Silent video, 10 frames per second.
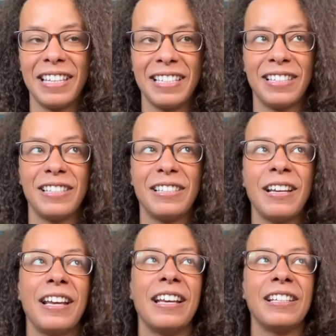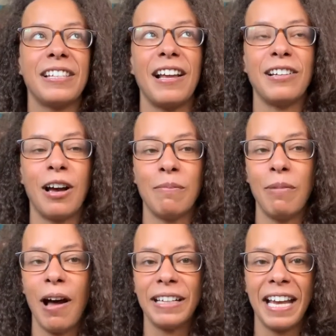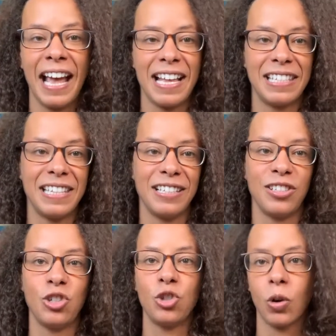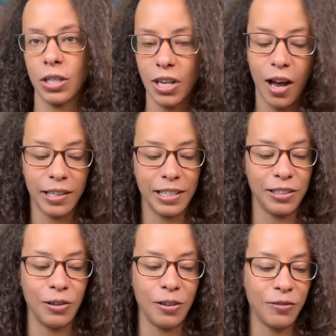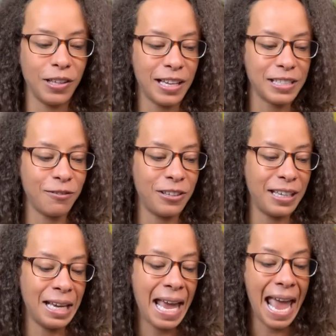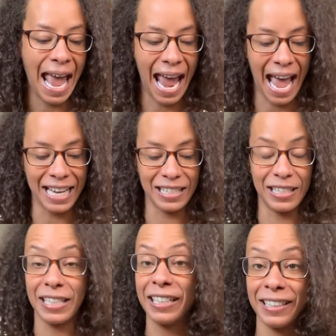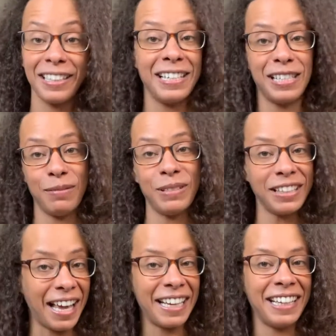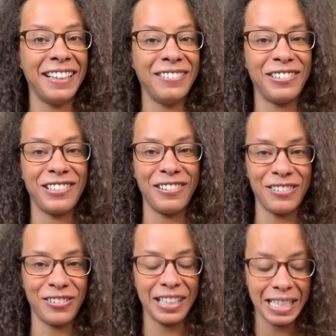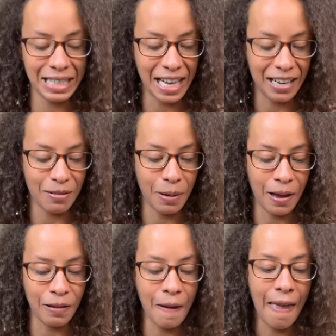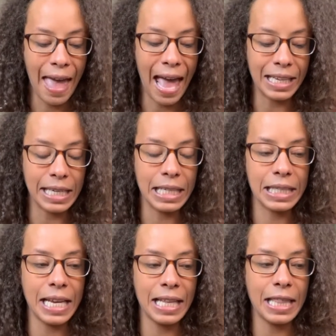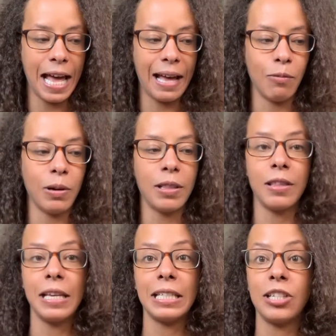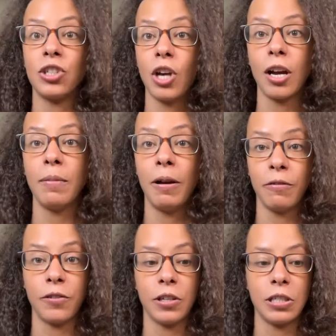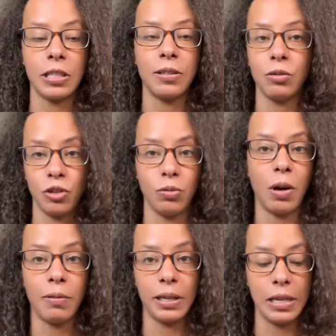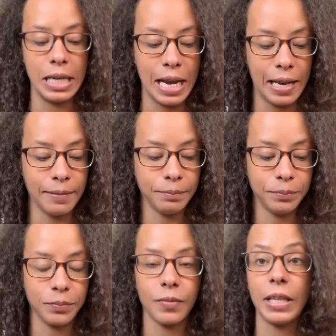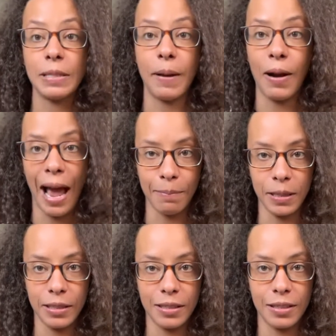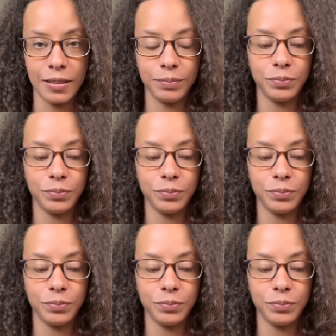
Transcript: this Satnam podcast and its short talks on yoga philosophy. And he he seemed to like it, which I was really excited about. And he said that one of the things I should talk about first, which is why we're here today, is about happiness,